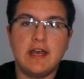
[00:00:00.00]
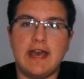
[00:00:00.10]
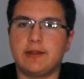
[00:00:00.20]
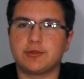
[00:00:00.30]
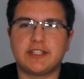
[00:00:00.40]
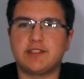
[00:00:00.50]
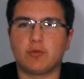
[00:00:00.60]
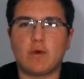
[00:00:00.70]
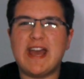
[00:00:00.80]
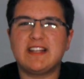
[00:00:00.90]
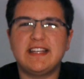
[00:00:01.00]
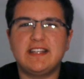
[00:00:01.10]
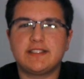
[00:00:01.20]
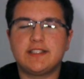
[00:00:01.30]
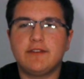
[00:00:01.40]
and there was like some rattling
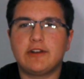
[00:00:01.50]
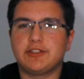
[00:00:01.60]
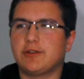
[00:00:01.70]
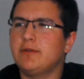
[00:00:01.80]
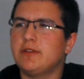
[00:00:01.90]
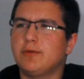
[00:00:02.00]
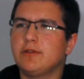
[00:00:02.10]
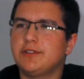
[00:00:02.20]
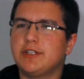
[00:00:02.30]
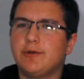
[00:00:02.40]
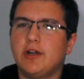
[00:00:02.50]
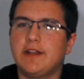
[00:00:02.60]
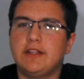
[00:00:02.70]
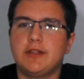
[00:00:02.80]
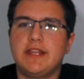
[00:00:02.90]
and stuff, and I was like, what in the world is going on?
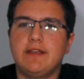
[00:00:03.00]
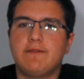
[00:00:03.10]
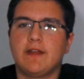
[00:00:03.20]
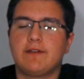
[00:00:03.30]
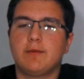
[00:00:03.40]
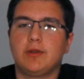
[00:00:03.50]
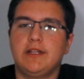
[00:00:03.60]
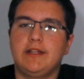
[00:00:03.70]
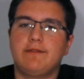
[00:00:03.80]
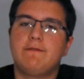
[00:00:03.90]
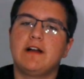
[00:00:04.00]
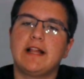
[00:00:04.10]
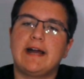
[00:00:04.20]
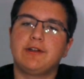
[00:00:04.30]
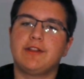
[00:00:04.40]
And then the thing like completely fell
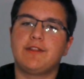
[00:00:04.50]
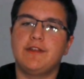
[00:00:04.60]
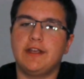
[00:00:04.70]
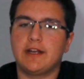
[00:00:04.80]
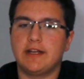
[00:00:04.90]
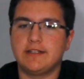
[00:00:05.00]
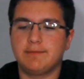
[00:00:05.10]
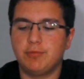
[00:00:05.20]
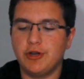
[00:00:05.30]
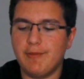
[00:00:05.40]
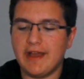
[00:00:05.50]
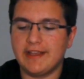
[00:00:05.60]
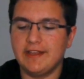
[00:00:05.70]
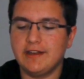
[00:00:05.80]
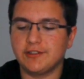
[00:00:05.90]
out of the thing, and I had to put it
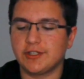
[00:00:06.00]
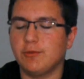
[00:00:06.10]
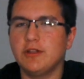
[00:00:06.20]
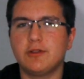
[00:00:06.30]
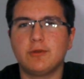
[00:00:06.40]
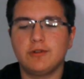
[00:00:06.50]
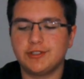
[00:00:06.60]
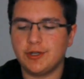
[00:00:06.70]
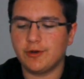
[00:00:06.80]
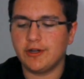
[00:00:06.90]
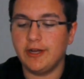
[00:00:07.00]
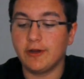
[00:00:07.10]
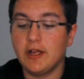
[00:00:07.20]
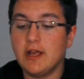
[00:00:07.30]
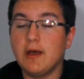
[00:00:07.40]
back in, and I was like, what in the world is going on
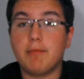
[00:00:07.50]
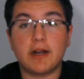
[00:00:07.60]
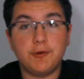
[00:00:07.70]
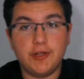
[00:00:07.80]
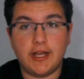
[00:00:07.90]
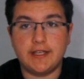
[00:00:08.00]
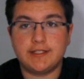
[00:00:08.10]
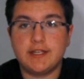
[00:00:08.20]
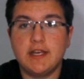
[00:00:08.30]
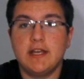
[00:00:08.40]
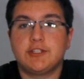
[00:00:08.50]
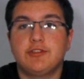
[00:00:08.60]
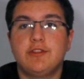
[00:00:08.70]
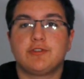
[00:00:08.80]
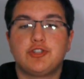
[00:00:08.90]
here? But I realized,
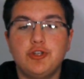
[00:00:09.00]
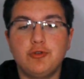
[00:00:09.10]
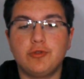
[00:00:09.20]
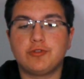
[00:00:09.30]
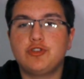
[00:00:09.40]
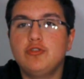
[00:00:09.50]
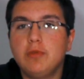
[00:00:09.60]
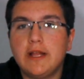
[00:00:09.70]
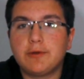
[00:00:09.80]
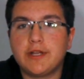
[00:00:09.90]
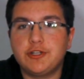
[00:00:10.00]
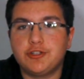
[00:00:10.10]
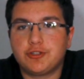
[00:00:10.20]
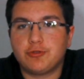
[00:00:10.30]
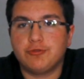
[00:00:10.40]
so there's two blade
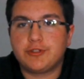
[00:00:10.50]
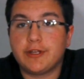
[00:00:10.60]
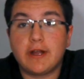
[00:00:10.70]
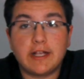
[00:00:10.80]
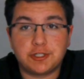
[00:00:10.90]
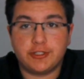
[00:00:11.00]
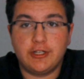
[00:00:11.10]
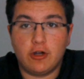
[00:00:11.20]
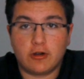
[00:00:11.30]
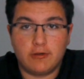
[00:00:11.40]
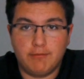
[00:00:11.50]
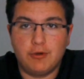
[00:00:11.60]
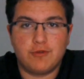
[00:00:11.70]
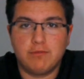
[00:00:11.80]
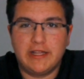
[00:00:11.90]
retention screws. There actually aren't
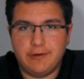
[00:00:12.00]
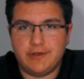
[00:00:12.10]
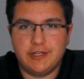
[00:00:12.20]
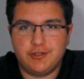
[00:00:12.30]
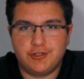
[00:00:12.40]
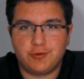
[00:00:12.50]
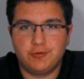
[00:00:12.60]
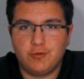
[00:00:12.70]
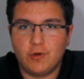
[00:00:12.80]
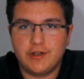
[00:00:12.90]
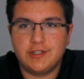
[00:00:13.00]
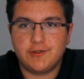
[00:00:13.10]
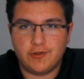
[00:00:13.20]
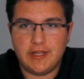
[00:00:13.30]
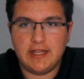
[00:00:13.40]
both blade retention screws. One is
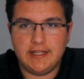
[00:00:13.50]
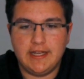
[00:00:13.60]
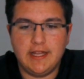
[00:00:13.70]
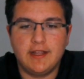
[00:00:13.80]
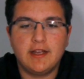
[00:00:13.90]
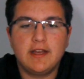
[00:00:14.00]
for the LED.